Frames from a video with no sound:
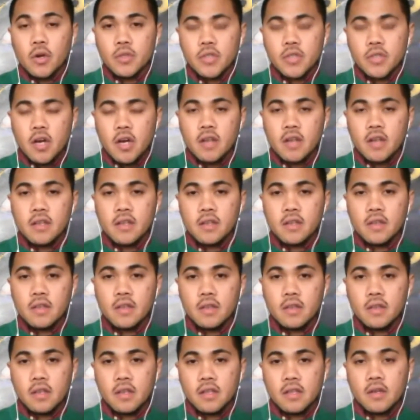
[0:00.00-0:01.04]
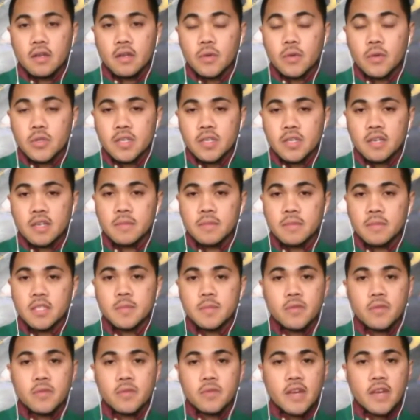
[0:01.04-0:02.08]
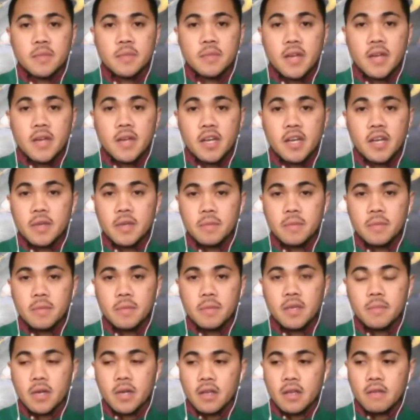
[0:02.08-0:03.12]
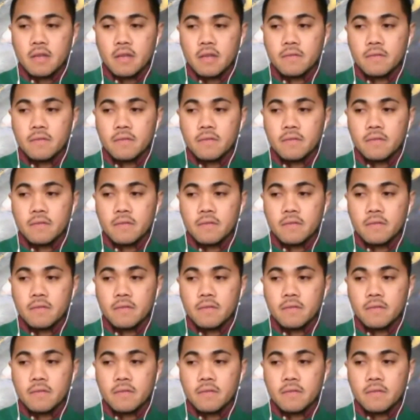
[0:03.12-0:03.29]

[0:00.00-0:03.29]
what goes on in the gross income that's provided by Airbnb.